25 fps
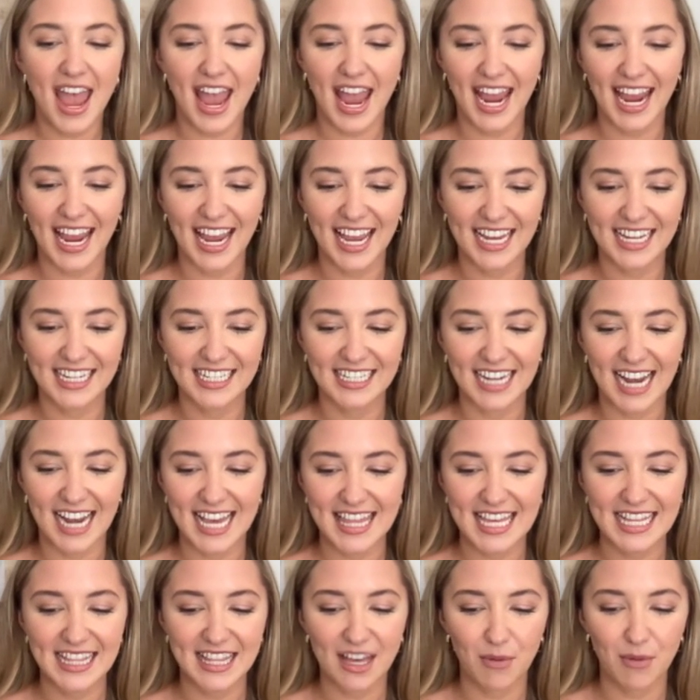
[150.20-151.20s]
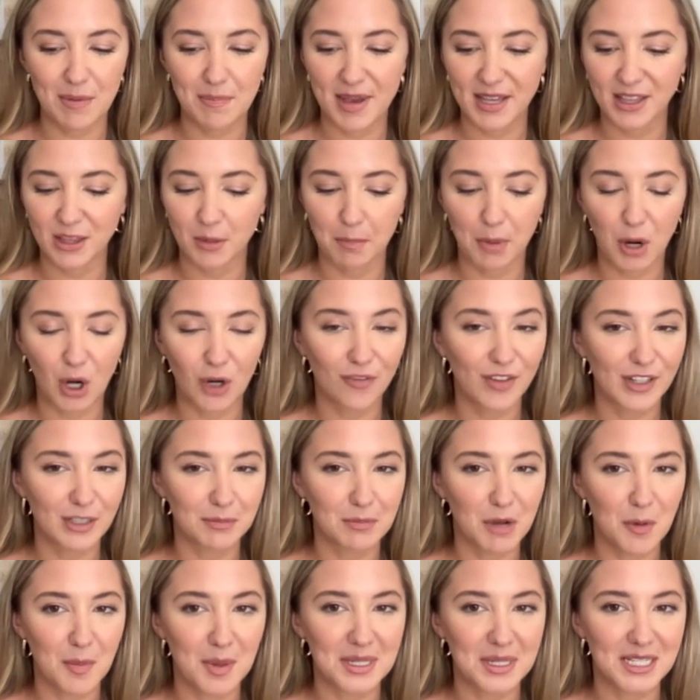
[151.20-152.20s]
And I think that we picked the perfect
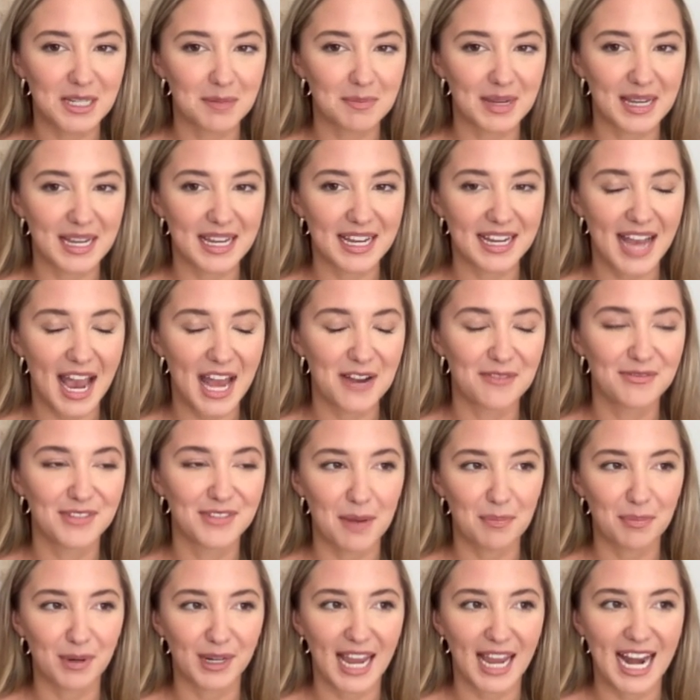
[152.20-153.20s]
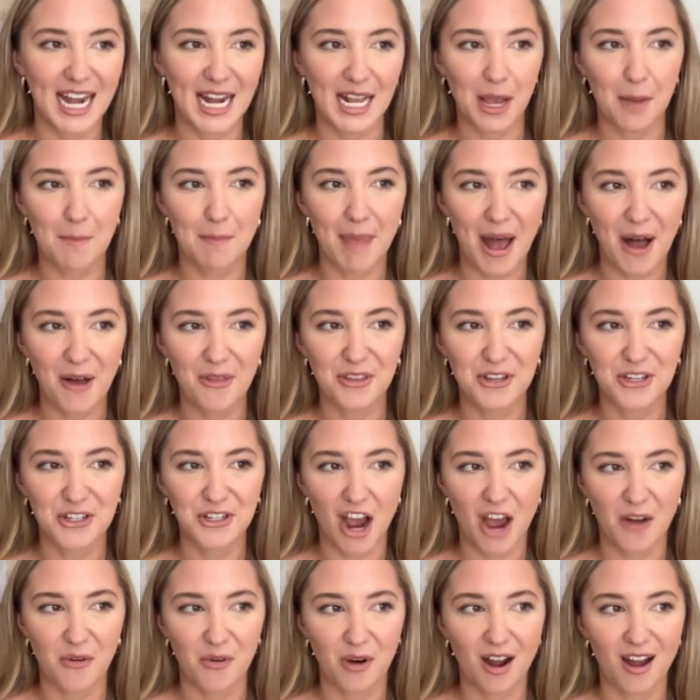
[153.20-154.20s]
moments to be kind of deprecating about the
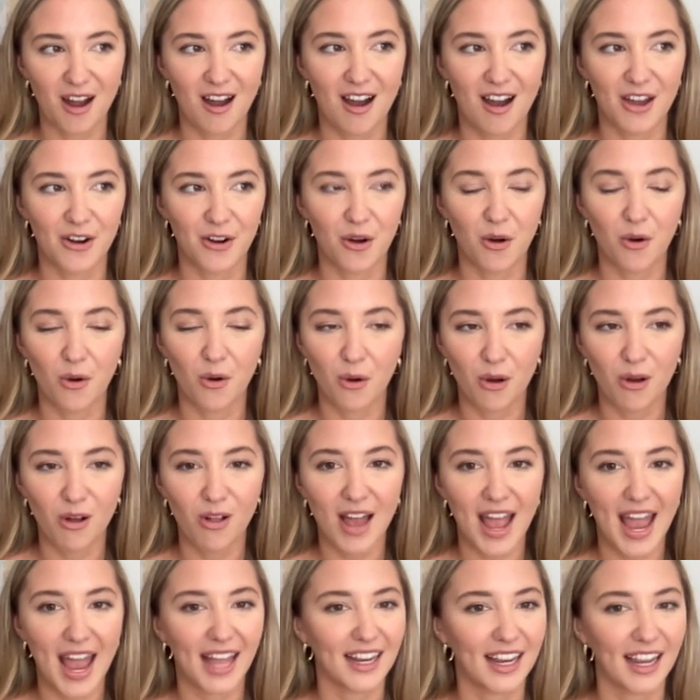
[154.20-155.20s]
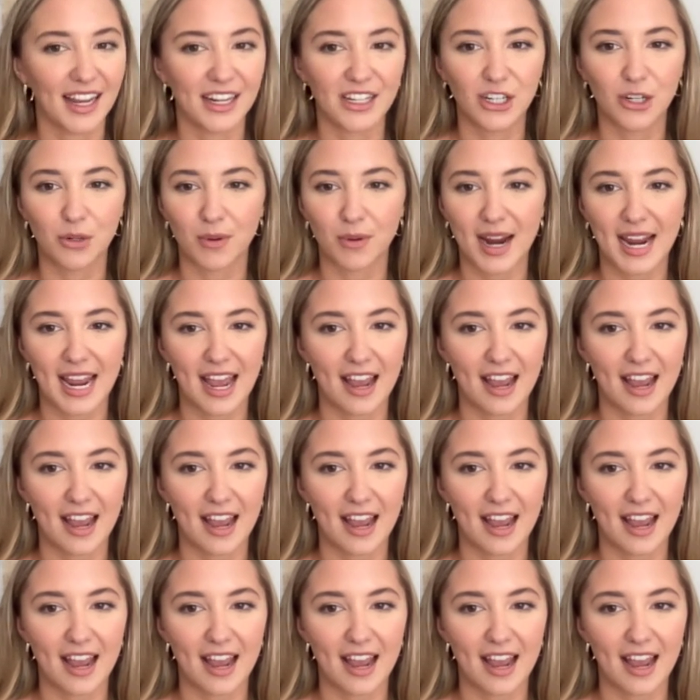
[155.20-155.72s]
genre on a whole. And, and you're right.